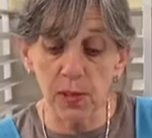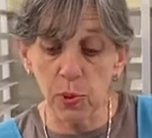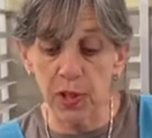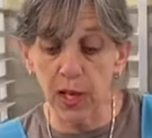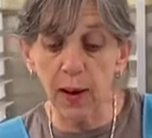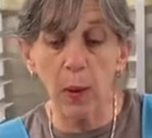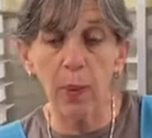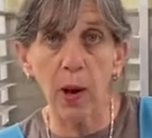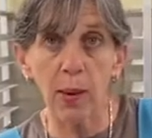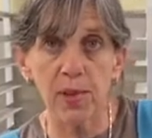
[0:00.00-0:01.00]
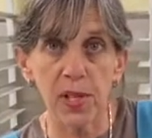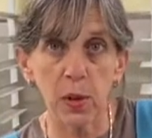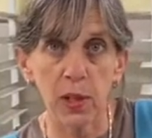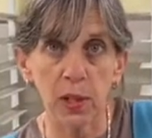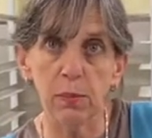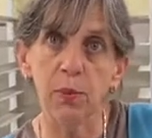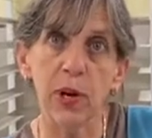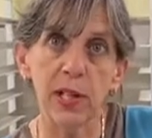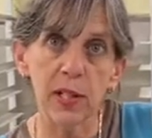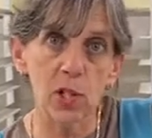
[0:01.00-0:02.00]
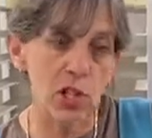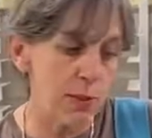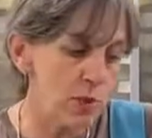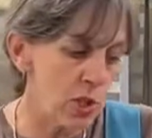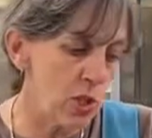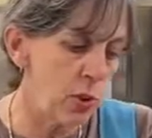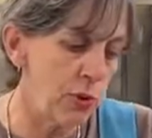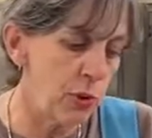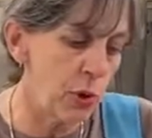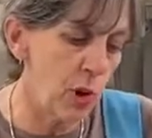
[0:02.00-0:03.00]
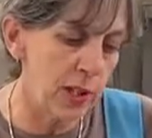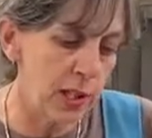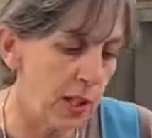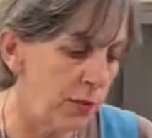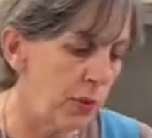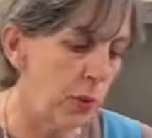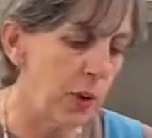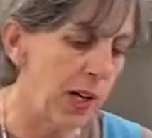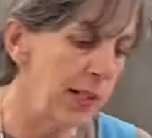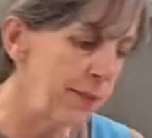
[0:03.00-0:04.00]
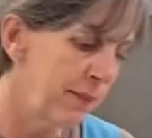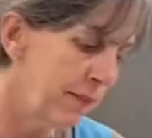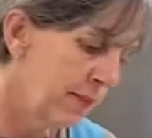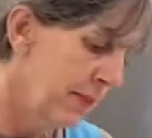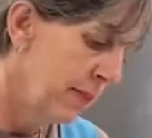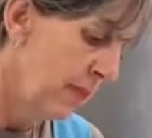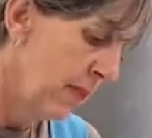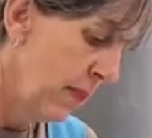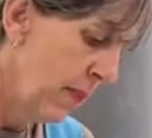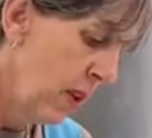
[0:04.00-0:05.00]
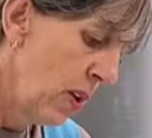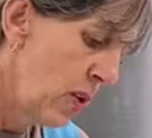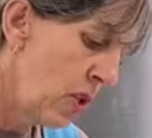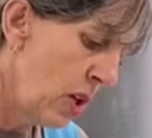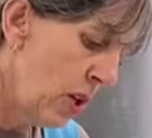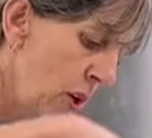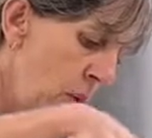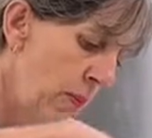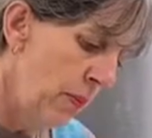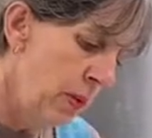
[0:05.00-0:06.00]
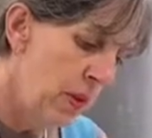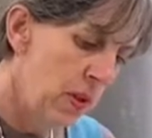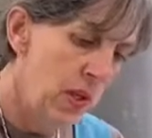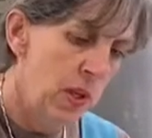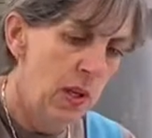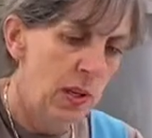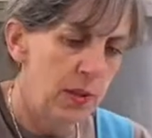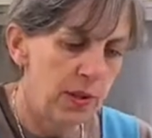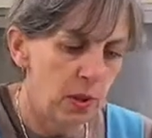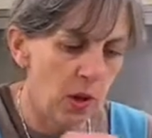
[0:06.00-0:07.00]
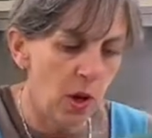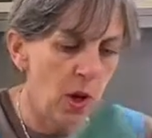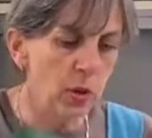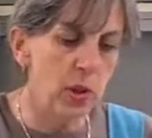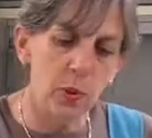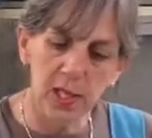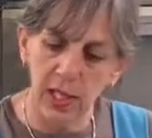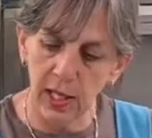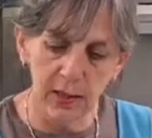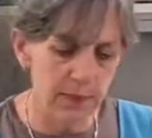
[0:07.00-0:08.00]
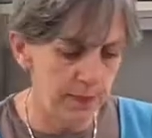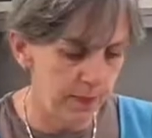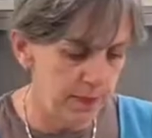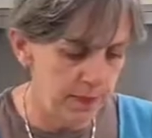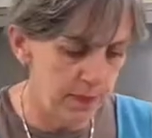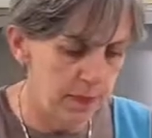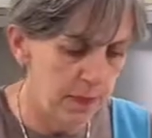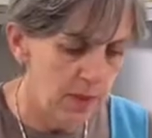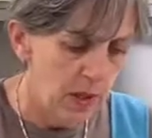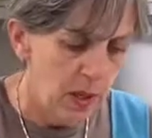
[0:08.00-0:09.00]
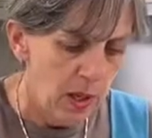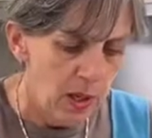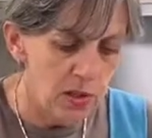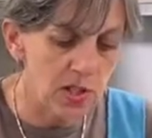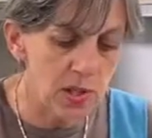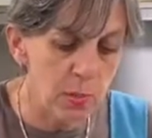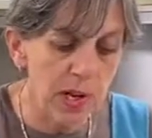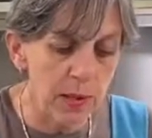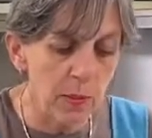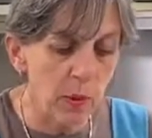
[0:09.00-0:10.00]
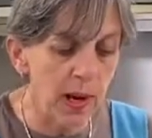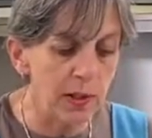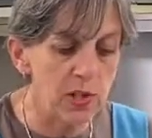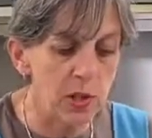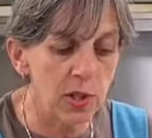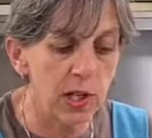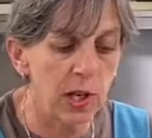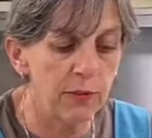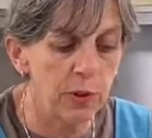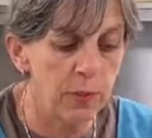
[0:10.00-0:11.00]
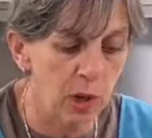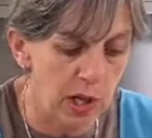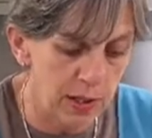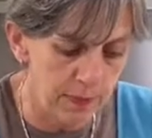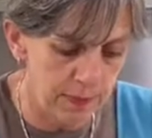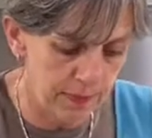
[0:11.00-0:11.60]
when the air pops out, it can break the chips too if you're not careful, right? So they're all going in. We spread them around so they cover the bottom.